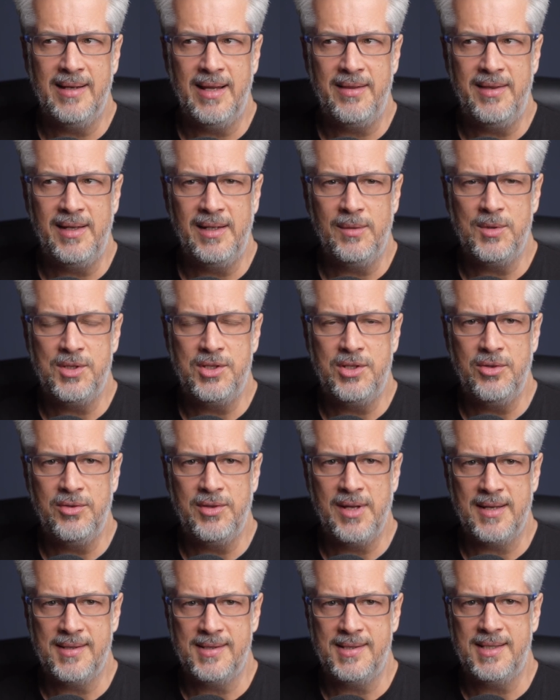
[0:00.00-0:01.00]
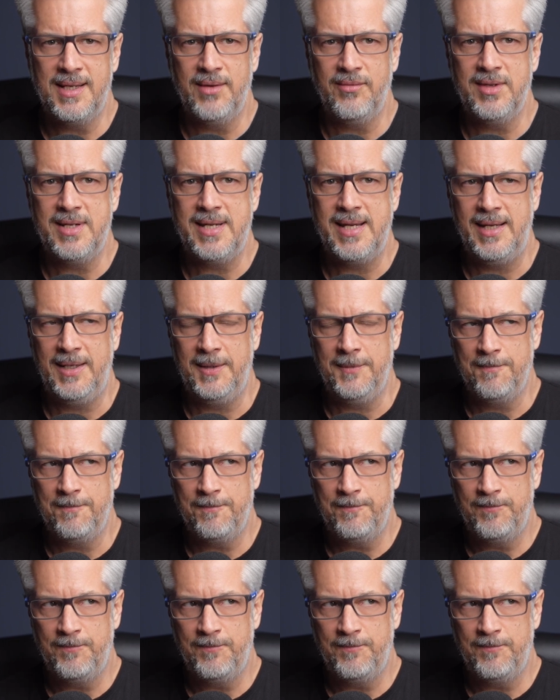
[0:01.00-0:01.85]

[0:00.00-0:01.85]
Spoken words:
I think it was 2017,